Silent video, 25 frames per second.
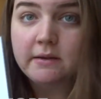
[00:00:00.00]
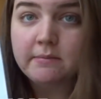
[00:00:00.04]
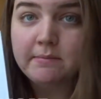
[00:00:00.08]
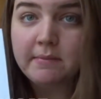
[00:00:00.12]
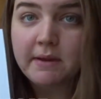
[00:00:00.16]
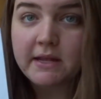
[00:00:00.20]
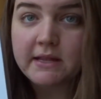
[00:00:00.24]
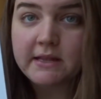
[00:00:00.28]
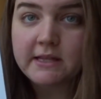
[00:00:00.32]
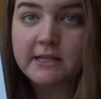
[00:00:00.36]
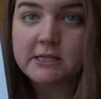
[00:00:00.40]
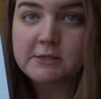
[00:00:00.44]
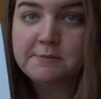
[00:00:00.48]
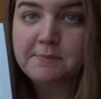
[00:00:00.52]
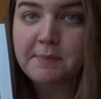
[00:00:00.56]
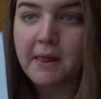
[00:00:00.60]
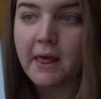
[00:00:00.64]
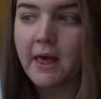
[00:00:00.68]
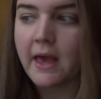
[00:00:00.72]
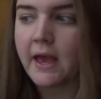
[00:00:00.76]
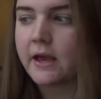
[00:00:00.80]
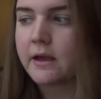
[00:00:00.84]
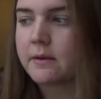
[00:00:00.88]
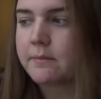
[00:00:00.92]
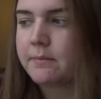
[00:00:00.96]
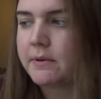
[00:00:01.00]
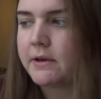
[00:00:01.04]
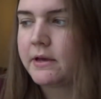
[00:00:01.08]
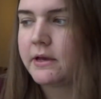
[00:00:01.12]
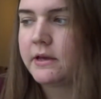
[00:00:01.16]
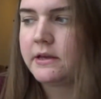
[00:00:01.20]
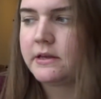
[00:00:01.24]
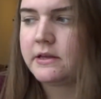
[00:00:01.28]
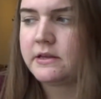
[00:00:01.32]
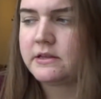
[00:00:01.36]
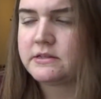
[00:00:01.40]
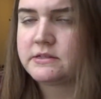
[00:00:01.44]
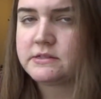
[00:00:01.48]
and made these black
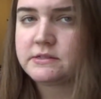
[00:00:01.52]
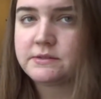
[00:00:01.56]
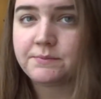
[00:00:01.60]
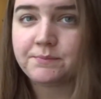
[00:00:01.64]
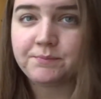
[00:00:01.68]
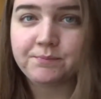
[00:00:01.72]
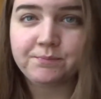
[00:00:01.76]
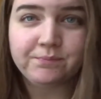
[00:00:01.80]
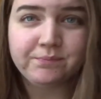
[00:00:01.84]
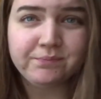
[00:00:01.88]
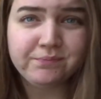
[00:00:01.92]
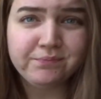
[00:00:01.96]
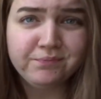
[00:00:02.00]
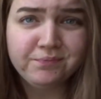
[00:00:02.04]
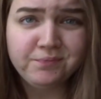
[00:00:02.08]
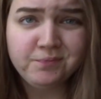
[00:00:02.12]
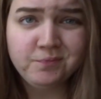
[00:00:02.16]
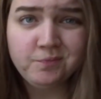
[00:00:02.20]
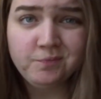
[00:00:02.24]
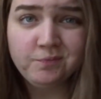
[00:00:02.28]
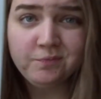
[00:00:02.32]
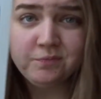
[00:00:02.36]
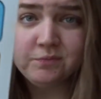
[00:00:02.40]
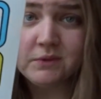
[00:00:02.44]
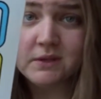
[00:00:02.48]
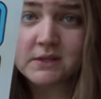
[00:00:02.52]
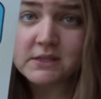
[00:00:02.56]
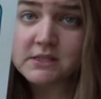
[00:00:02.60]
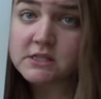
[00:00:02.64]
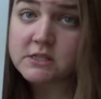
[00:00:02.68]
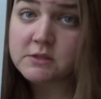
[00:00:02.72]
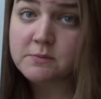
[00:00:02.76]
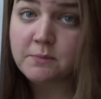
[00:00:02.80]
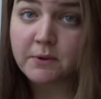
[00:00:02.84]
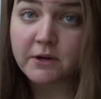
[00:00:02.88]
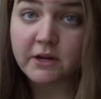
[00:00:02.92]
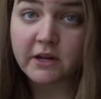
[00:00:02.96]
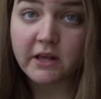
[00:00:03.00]
because this
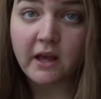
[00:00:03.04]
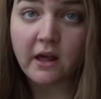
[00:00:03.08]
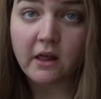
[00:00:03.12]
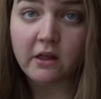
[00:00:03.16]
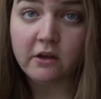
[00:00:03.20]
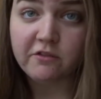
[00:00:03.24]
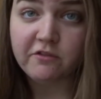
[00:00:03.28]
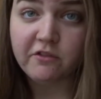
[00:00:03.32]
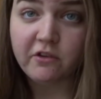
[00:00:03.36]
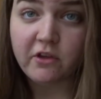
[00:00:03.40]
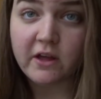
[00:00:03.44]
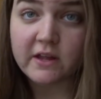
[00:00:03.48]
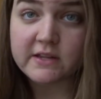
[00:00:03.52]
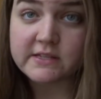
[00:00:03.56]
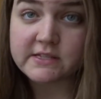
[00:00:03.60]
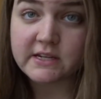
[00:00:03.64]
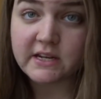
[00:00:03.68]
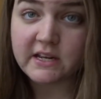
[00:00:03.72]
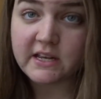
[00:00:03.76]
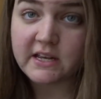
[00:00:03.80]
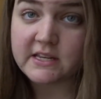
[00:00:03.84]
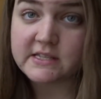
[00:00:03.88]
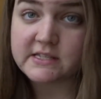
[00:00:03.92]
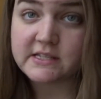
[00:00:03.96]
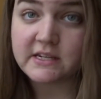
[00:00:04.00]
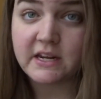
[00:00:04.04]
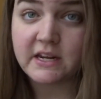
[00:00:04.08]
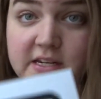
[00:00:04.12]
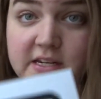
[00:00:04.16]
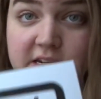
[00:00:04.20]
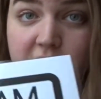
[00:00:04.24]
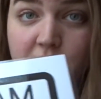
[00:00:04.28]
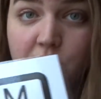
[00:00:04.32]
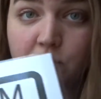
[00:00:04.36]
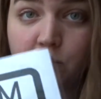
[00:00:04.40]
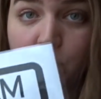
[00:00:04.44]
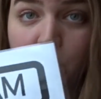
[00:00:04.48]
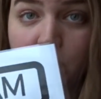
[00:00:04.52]
is pretty colorful as it is,
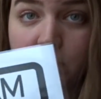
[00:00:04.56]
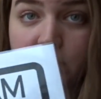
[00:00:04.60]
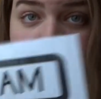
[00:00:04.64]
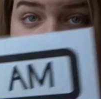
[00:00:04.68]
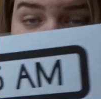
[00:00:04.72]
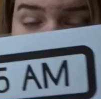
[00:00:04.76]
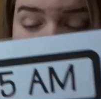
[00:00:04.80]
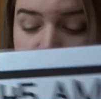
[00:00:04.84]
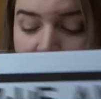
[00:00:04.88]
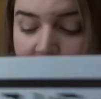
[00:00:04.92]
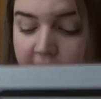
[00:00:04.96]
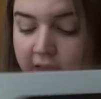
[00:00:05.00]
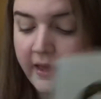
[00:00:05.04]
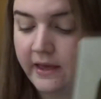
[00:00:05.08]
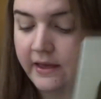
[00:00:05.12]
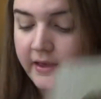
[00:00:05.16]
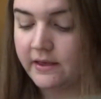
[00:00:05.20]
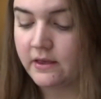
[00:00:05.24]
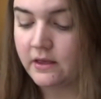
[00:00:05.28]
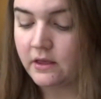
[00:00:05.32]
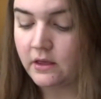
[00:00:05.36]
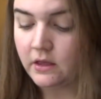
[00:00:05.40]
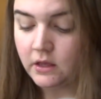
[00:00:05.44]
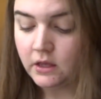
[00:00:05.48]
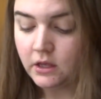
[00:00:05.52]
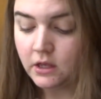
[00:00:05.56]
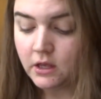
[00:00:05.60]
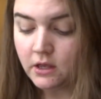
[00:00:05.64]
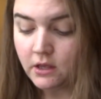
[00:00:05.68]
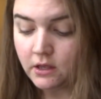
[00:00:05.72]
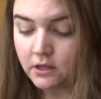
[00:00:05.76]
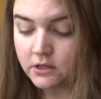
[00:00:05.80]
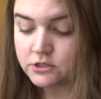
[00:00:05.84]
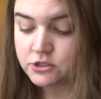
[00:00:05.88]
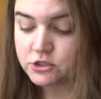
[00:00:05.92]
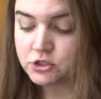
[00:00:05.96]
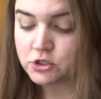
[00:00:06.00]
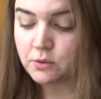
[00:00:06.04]
didn't want it to get
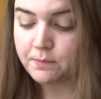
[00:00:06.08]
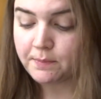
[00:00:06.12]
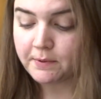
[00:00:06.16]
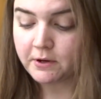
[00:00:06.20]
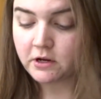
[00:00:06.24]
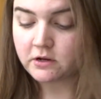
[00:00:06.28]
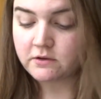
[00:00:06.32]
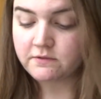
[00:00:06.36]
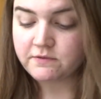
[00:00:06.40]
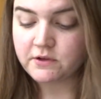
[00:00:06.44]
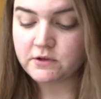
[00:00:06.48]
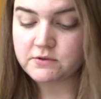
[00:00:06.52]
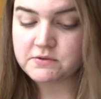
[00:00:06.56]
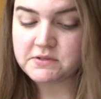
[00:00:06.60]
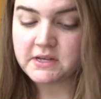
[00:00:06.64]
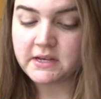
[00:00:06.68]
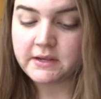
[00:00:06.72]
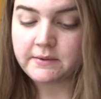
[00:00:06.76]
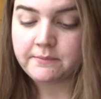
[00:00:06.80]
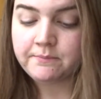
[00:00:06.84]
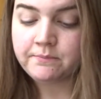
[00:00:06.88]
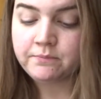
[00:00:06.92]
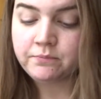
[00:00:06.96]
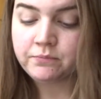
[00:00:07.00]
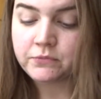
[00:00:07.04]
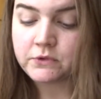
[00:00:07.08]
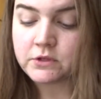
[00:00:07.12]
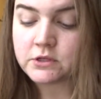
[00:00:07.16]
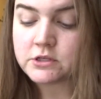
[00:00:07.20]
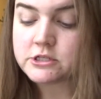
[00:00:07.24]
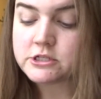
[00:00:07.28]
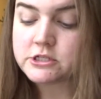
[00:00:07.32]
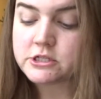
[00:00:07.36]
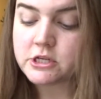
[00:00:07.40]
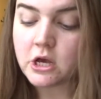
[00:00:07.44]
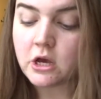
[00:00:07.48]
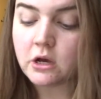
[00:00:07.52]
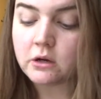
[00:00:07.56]
super confusing.
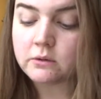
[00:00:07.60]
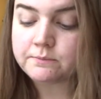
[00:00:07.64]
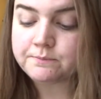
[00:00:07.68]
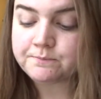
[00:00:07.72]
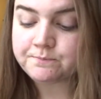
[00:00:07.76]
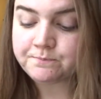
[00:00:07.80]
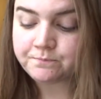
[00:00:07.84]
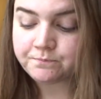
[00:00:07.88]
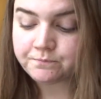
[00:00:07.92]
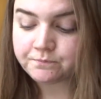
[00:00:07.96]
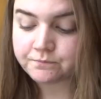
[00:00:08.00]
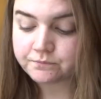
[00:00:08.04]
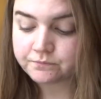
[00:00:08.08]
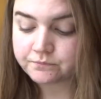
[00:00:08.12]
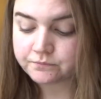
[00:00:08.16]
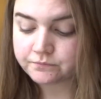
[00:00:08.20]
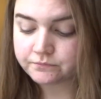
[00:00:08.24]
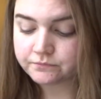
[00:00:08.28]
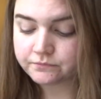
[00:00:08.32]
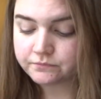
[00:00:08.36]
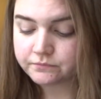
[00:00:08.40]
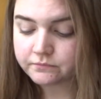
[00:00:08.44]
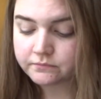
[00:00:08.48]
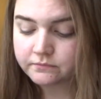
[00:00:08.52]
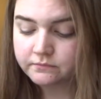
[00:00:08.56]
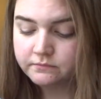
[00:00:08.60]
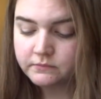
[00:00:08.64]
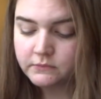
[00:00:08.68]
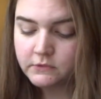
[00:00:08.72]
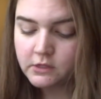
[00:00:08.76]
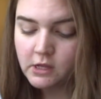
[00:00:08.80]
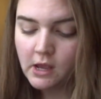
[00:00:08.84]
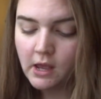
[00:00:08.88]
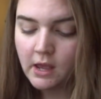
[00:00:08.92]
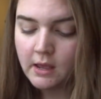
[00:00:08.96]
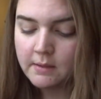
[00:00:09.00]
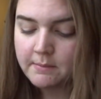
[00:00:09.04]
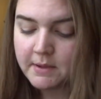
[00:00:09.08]
So
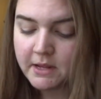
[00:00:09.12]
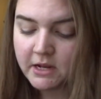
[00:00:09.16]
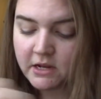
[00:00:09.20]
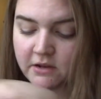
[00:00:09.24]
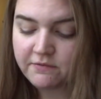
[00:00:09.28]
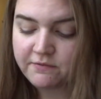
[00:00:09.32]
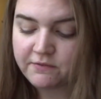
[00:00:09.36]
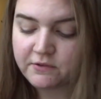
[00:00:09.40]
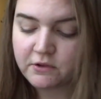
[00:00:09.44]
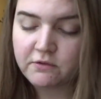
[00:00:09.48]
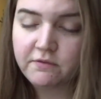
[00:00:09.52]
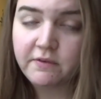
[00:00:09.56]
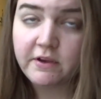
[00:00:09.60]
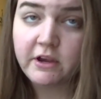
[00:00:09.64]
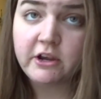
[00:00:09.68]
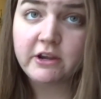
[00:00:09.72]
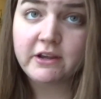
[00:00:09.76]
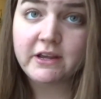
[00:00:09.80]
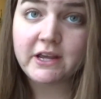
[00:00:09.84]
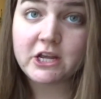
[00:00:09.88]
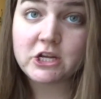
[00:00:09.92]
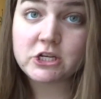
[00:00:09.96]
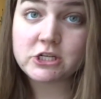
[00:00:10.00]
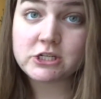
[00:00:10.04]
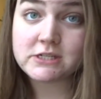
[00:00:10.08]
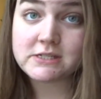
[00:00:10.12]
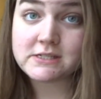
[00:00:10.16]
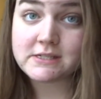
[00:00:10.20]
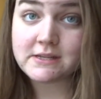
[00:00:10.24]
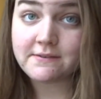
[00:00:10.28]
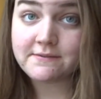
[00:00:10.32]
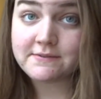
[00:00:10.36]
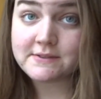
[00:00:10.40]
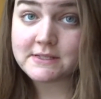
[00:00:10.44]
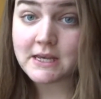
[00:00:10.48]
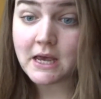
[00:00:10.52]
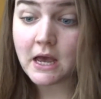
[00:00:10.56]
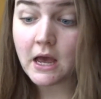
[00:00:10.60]
I made a few variations
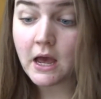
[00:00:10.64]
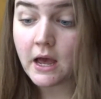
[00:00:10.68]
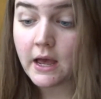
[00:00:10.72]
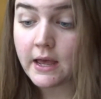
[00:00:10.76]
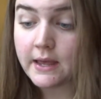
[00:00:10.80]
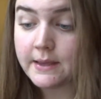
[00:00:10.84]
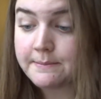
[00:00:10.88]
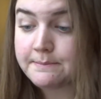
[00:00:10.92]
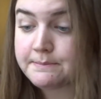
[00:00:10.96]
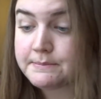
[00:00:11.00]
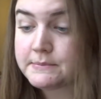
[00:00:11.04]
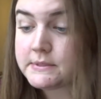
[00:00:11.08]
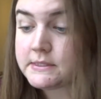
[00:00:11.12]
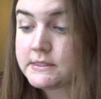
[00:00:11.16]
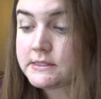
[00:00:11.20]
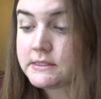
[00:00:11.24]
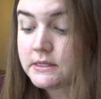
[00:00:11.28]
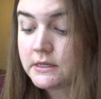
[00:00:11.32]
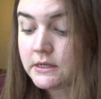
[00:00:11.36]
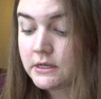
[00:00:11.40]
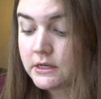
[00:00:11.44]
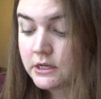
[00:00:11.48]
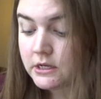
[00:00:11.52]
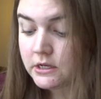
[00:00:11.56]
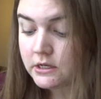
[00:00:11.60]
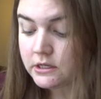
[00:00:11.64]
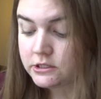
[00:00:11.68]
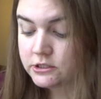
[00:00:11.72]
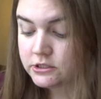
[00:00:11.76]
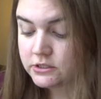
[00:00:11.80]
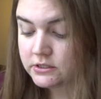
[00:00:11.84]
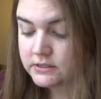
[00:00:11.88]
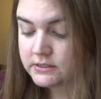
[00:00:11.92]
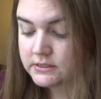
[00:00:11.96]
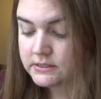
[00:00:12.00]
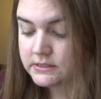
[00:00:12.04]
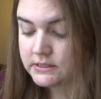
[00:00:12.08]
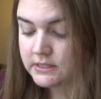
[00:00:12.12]
of times
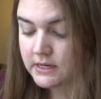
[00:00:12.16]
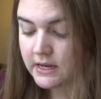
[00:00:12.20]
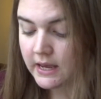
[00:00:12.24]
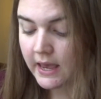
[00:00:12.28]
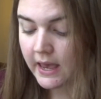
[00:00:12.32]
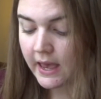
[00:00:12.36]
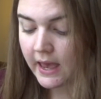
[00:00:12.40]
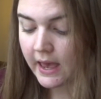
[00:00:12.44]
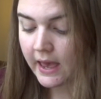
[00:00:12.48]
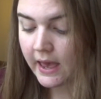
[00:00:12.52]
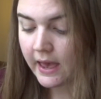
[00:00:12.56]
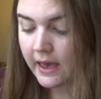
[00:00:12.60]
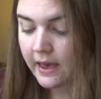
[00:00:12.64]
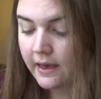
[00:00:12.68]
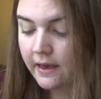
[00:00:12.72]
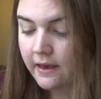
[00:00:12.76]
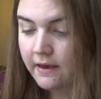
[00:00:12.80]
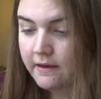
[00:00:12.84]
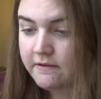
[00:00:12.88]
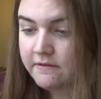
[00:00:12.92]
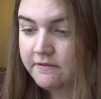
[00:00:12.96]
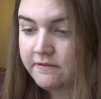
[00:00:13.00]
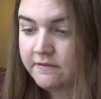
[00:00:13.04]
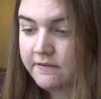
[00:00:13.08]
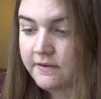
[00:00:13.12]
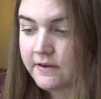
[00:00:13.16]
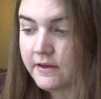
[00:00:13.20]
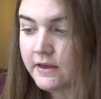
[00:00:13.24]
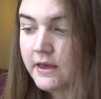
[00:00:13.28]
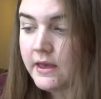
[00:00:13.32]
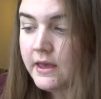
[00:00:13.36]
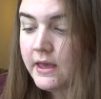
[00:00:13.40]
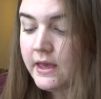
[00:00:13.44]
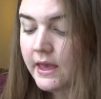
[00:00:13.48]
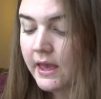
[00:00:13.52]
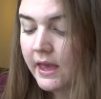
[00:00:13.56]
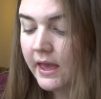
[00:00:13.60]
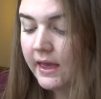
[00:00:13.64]
just to have,
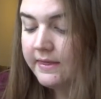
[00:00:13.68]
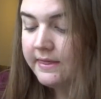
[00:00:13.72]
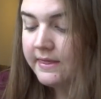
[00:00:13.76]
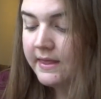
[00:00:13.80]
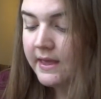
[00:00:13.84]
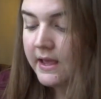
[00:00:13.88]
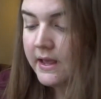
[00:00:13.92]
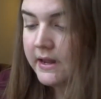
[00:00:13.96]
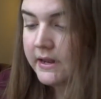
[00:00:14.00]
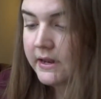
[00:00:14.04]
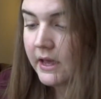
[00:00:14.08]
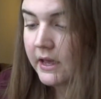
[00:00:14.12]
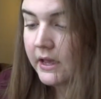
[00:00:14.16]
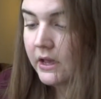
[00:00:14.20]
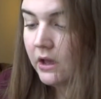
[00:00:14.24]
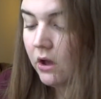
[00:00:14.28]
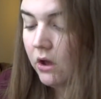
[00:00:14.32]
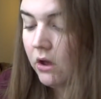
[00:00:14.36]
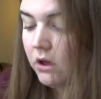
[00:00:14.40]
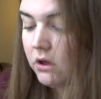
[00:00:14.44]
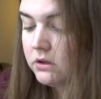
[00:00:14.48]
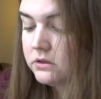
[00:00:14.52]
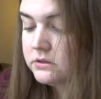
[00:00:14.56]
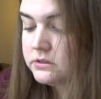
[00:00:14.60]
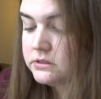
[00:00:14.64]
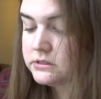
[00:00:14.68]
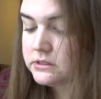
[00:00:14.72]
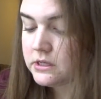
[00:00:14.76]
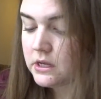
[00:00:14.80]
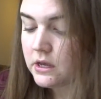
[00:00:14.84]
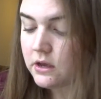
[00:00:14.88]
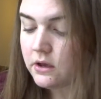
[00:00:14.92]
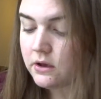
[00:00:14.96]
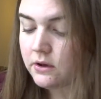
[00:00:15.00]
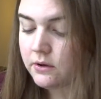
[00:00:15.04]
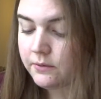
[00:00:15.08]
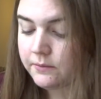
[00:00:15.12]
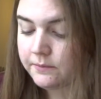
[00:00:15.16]
and then I
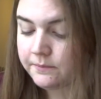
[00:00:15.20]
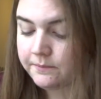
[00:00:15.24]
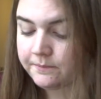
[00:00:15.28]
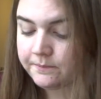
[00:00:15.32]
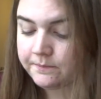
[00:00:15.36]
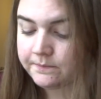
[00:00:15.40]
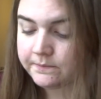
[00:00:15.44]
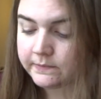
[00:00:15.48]
also